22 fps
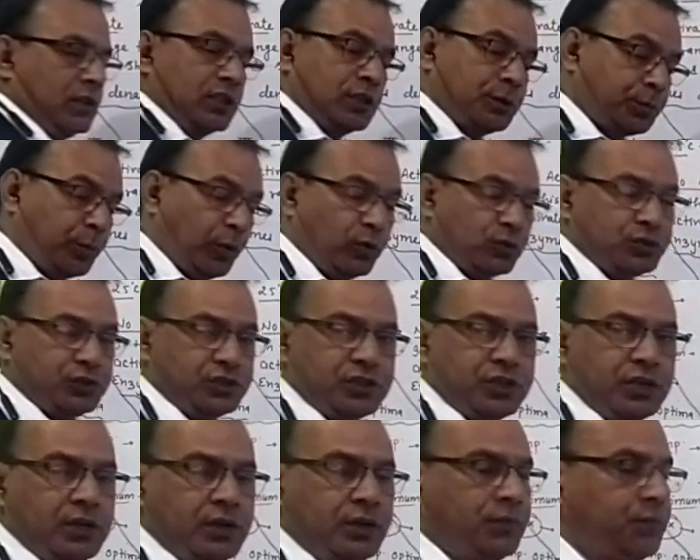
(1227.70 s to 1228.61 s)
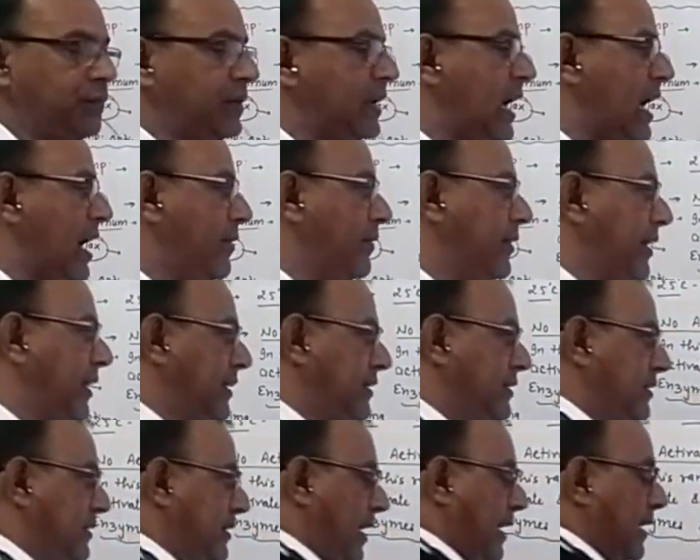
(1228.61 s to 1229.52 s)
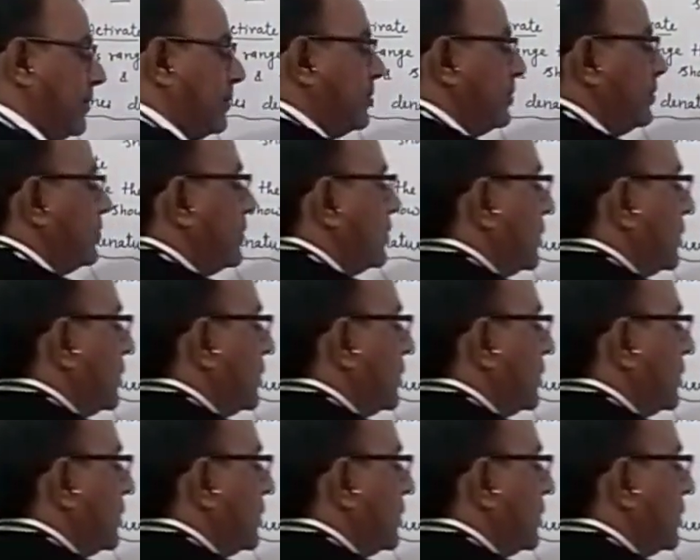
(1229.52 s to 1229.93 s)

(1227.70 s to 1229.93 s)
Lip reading: Suppose we have an enzyme.